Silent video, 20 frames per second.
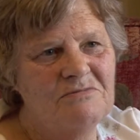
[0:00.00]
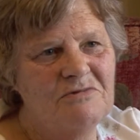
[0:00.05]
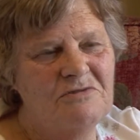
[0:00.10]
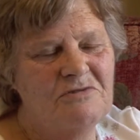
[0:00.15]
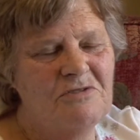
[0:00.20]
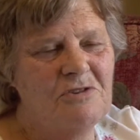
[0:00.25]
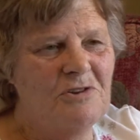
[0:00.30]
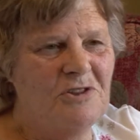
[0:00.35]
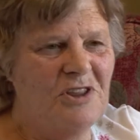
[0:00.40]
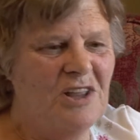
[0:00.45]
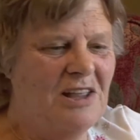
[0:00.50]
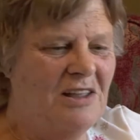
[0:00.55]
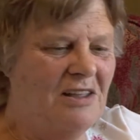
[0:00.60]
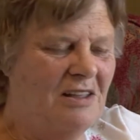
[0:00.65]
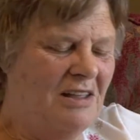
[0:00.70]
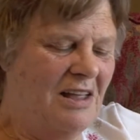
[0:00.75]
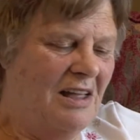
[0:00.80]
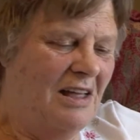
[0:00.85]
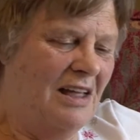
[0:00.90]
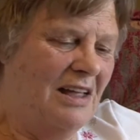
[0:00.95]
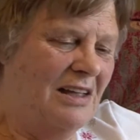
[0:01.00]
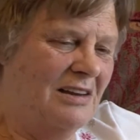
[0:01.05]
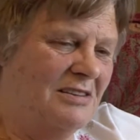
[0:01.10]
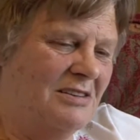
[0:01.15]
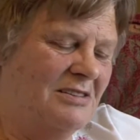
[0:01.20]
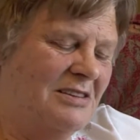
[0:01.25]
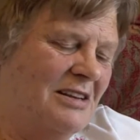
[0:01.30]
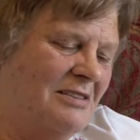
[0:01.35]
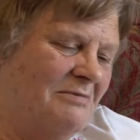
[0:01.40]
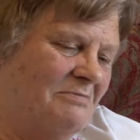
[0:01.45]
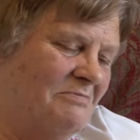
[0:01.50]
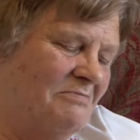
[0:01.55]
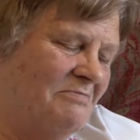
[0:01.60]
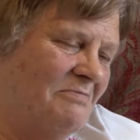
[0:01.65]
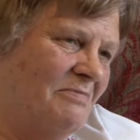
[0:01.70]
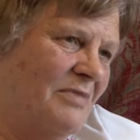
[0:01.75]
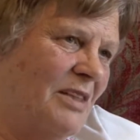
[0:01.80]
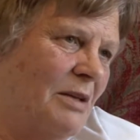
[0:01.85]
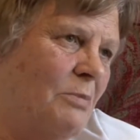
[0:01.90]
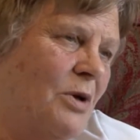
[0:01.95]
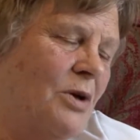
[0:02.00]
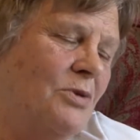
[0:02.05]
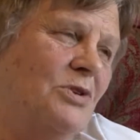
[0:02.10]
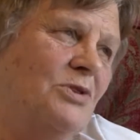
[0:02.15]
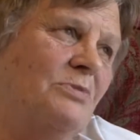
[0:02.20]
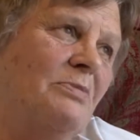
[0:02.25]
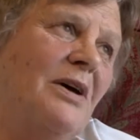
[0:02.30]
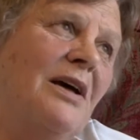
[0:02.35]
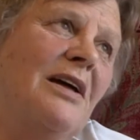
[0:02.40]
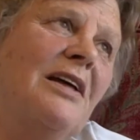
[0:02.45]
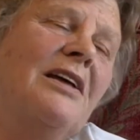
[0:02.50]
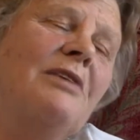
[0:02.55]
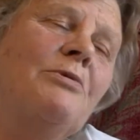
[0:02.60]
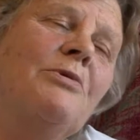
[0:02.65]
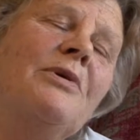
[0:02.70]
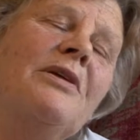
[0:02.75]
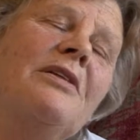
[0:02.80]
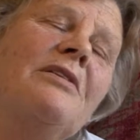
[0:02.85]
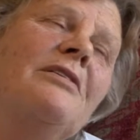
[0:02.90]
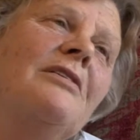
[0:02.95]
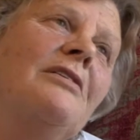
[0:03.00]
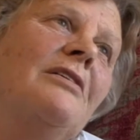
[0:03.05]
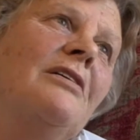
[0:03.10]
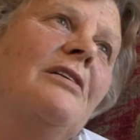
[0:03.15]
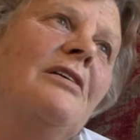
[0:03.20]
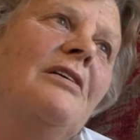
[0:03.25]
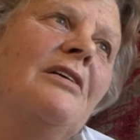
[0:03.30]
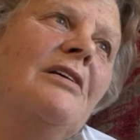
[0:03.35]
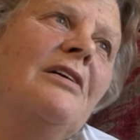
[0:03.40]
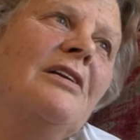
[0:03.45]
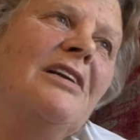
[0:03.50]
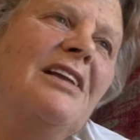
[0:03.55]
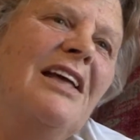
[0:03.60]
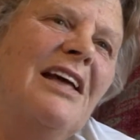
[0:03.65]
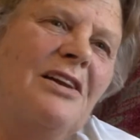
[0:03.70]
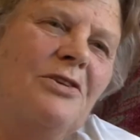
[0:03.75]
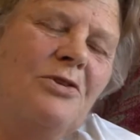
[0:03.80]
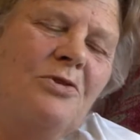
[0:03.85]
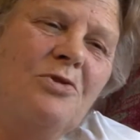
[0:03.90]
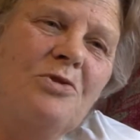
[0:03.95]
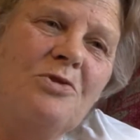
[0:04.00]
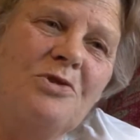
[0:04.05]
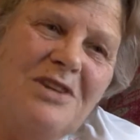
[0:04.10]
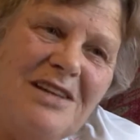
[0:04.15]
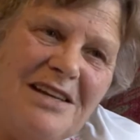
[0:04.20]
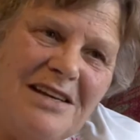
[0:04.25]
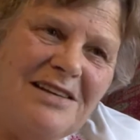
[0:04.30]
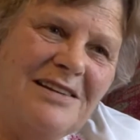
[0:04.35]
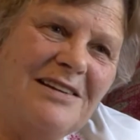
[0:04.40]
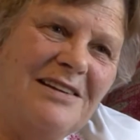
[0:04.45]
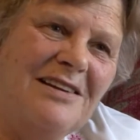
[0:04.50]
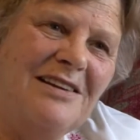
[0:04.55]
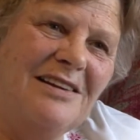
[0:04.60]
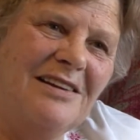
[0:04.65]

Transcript: Father had a motorbike and he had a hooded